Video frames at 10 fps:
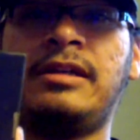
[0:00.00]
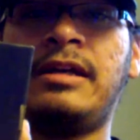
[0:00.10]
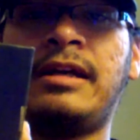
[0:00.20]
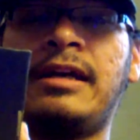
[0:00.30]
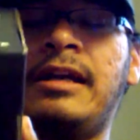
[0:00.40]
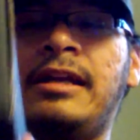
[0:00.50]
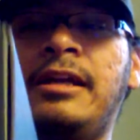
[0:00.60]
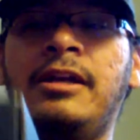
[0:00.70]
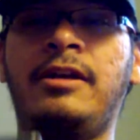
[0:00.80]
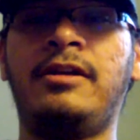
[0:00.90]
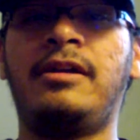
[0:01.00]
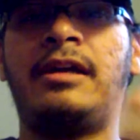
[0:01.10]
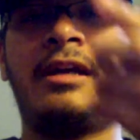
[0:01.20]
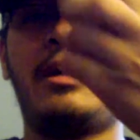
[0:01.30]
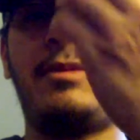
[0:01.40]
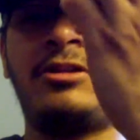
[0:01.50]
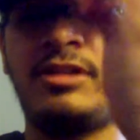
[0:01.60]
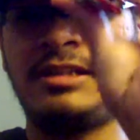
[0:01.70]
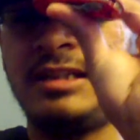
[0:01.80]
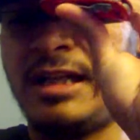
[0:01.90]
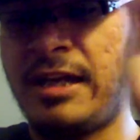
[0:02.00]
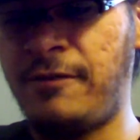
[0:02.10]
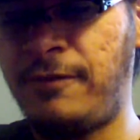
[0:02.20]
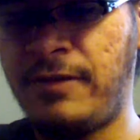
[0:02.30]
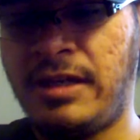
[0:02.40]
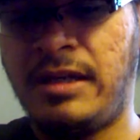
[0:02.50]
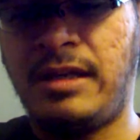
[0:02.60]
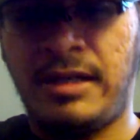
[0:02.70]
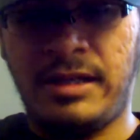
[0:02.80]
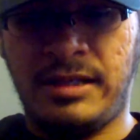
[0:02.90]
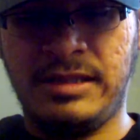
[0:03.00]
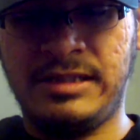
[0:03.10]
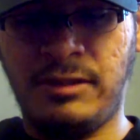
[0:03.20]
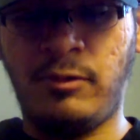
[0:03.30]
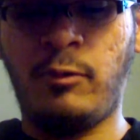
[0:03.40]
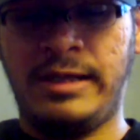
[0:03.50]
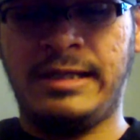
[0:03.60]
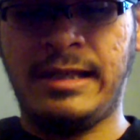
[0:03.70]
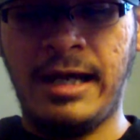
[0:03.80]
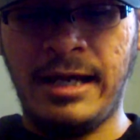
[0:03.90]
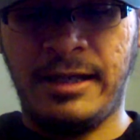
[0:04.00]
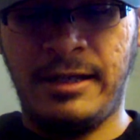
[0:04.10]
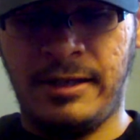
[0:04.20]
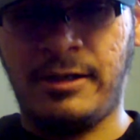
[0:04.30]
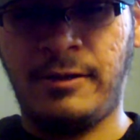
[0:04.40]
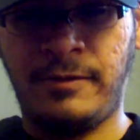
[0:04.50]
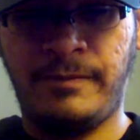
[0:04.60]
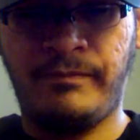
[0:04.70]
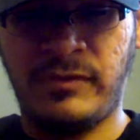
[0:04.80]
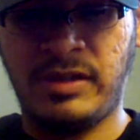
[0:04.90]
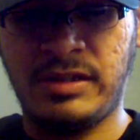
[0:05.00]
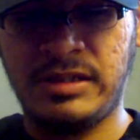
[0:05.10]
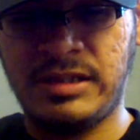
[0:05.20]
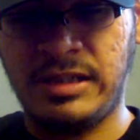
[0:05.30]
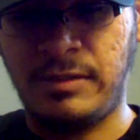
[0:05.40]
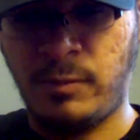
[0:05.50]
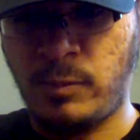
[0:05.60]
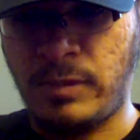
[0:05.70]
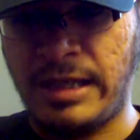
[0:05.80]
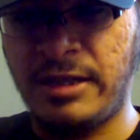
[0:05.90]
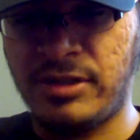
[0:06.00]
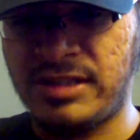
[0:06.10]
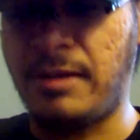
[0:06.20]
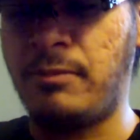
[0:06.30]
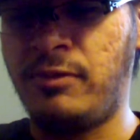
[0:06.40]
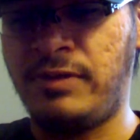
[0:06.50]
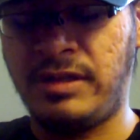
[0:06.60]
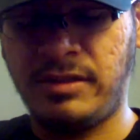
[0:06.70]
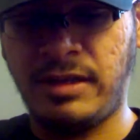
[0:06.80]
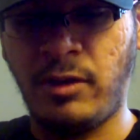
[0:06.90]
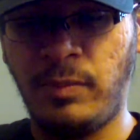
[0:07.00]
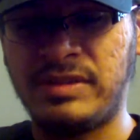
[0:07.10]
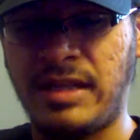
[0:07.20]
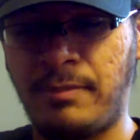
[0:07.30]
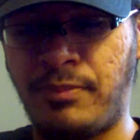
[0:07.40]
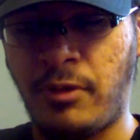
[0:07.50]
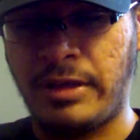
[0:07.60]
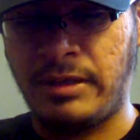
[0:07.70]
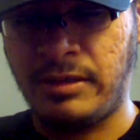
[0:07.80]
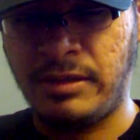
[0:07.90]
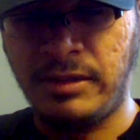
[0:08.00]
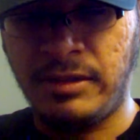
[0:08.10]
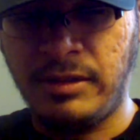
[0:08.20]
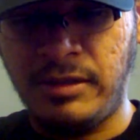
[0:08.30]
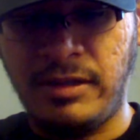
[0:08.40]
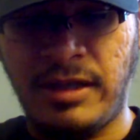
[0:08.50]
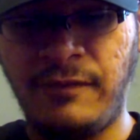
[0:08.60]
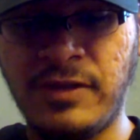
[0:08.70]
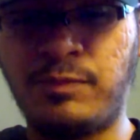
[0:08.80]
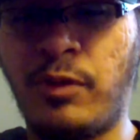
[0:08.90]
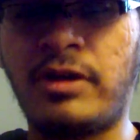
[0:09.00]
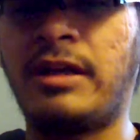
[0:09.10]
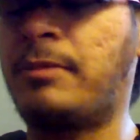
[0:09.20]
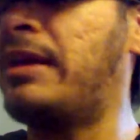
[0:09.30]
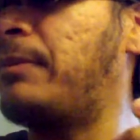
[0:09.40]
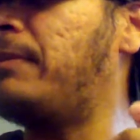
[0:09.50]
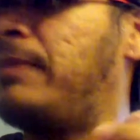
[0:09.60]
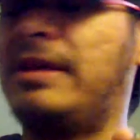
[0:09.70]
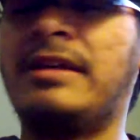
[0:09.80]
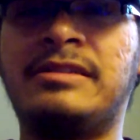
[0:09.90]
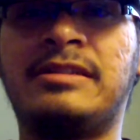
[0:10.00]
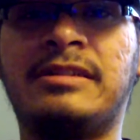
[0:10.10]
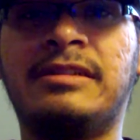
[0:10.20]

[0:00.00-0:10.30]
I got it here. I got my trusty knife. And let's see what we got here. Let's see. I hear something moving. I hope it's not broken. If it's broken, I'm going to be pissed.